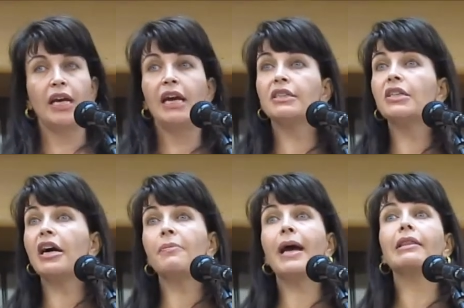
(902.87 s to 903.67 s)
It's
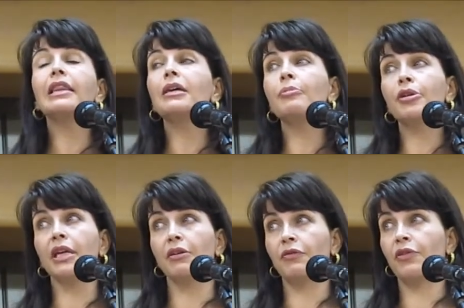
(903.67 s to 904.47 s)
not about
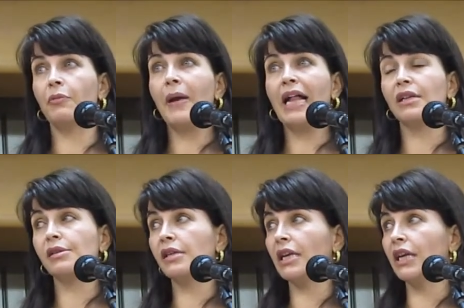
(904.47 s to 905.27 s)
liberty for the
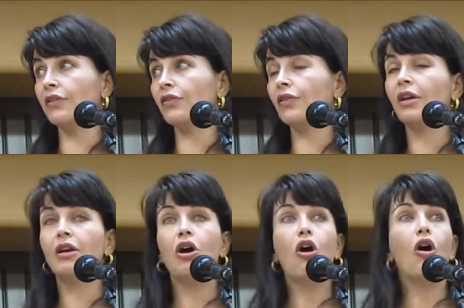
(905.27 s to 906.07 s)
Palestinians.
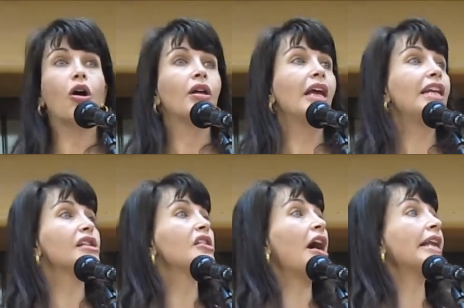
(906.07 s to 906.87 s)
It
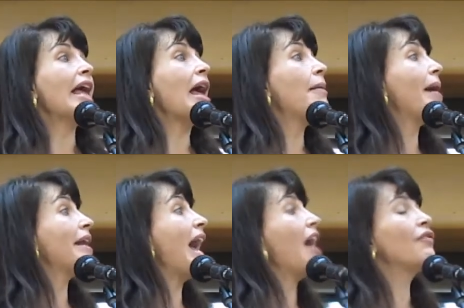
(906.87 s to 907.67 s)
is not
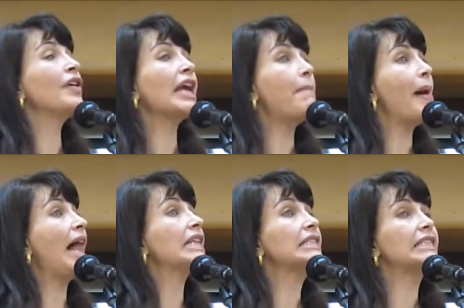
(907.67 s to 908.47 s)
about having a
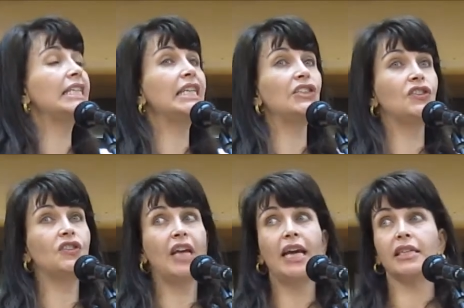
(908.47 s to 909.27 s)
Palestinian
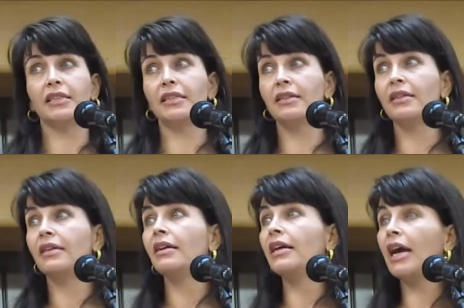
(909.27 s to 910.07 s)
state.
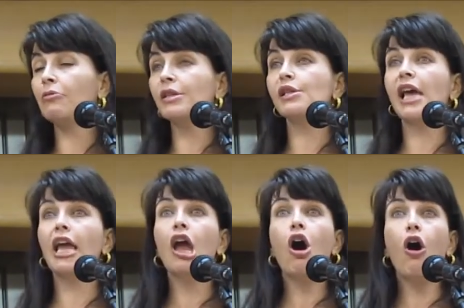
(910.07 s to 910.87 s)
And I will
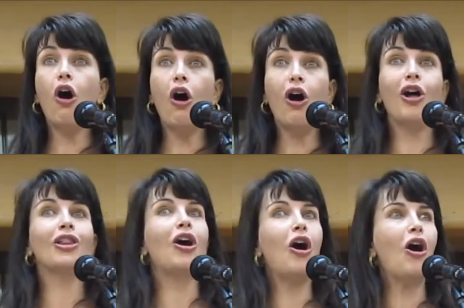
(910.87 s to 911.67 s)
say
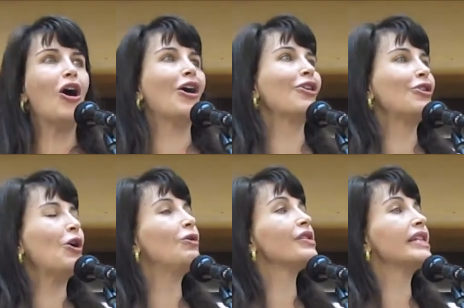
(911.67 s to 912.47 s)
all are
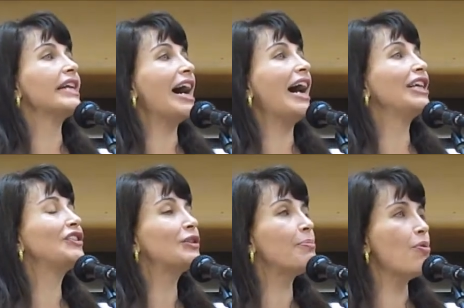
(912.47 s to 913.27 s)
goals that I
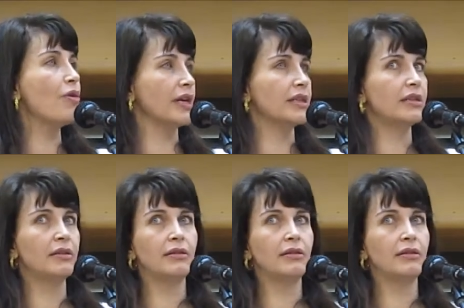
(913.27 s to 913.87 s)
support.